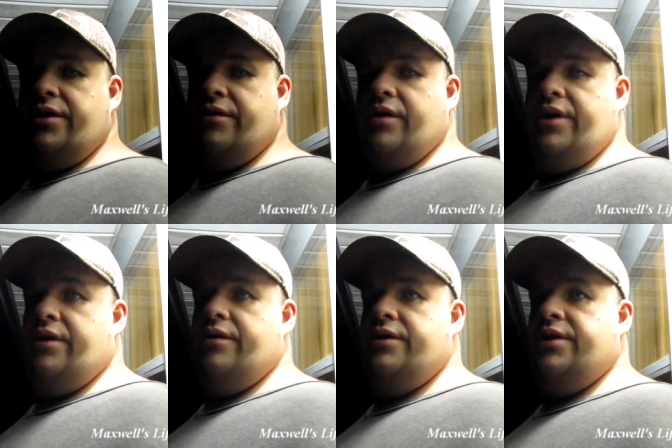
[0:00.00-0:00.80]
gonna end it all
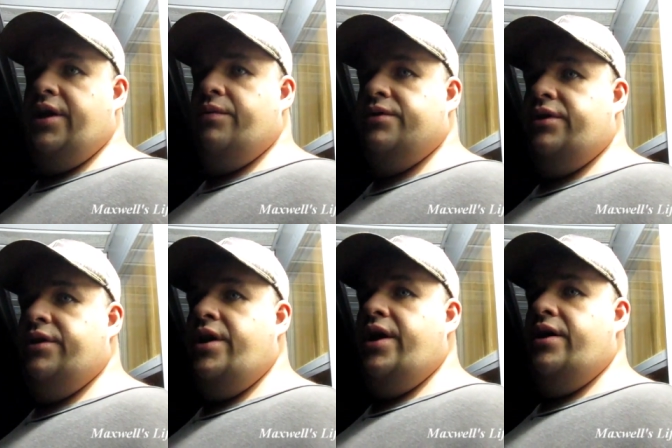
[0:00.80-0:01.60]
here. Today was
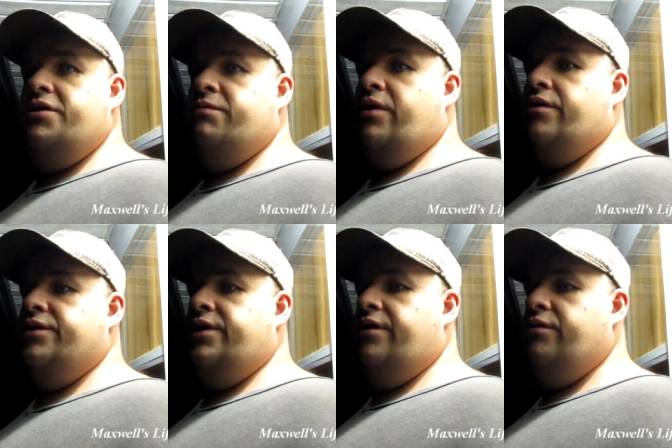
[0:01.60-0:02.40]
a good day,
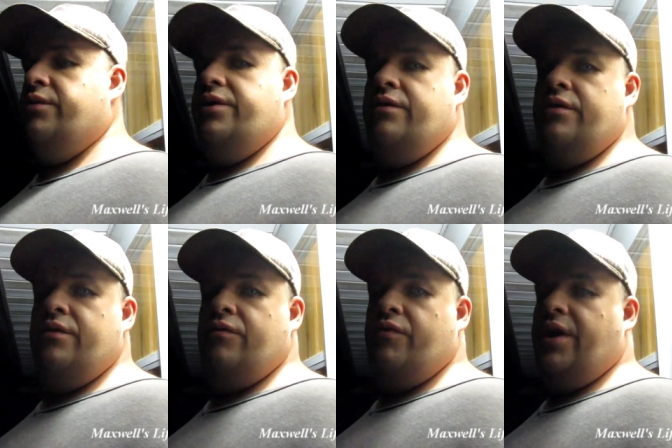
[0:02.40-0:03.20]
tomorrow's another one.
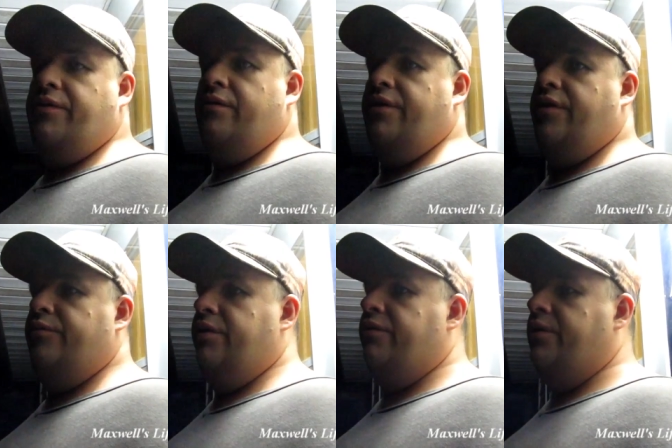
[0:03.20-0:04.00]
Round
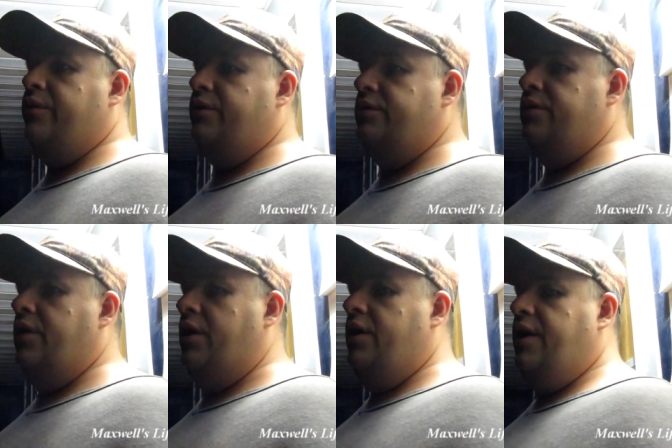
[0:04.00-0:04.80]
around we roll.
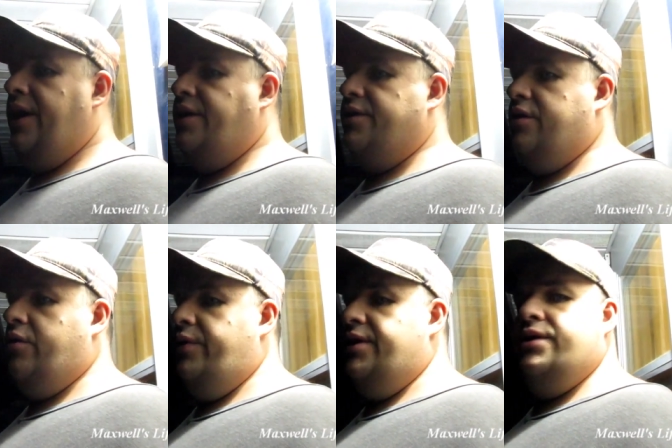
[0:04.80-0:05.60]
And
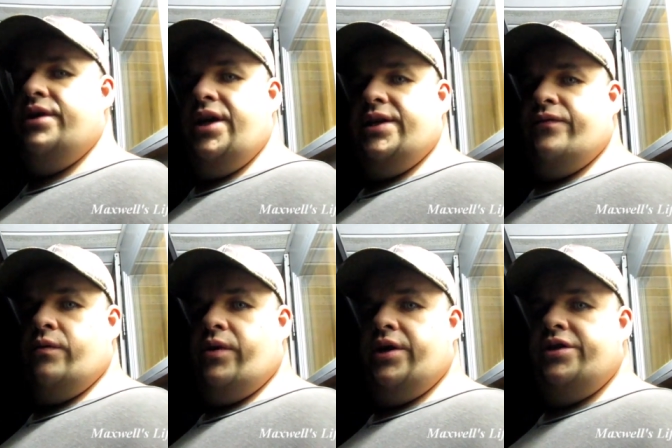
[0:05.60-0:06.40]
as always, thanks
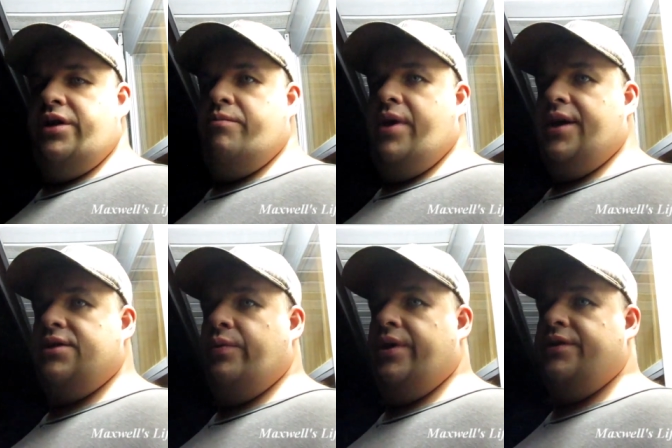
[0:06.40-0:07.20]
for watching
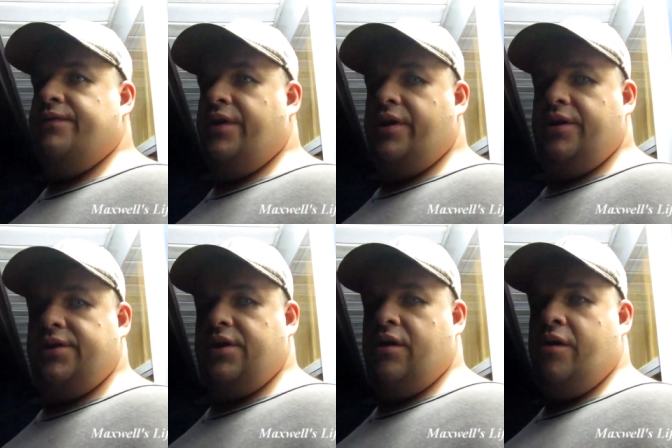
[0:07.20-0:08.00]
Maxwell's
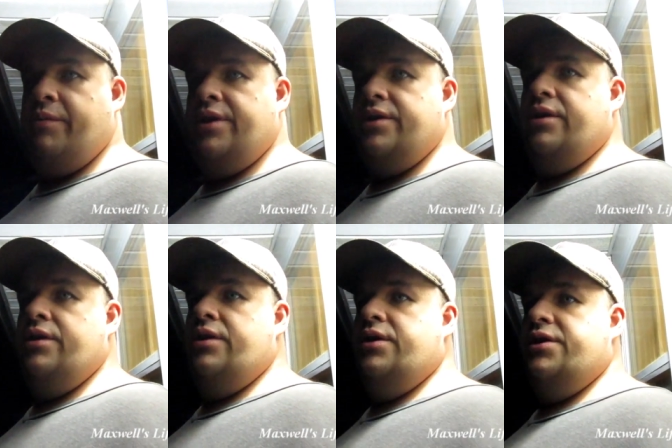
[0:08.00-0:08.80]
Vlogs, comment,
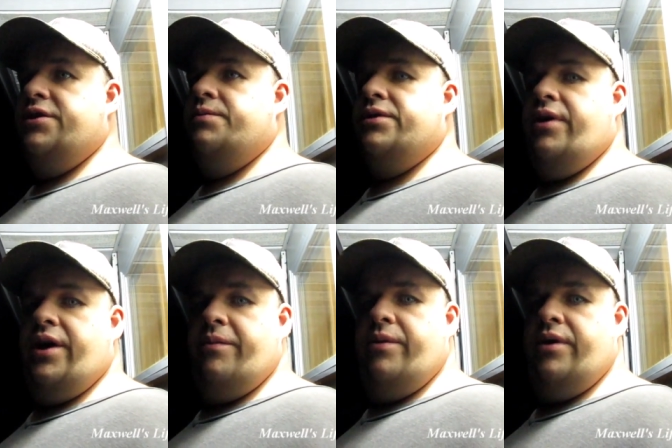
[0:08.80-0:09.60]

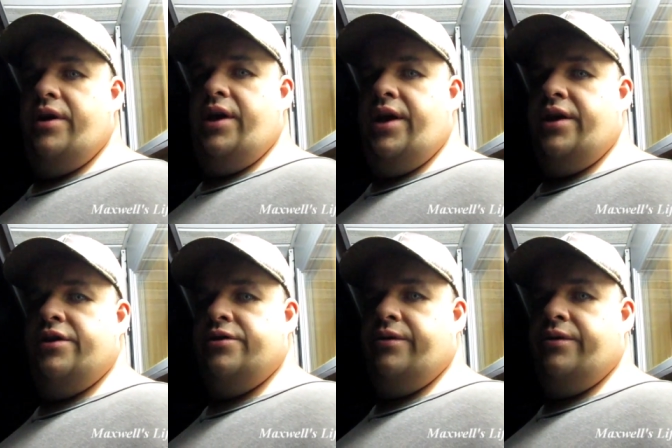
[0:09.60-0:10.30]
subscribe, and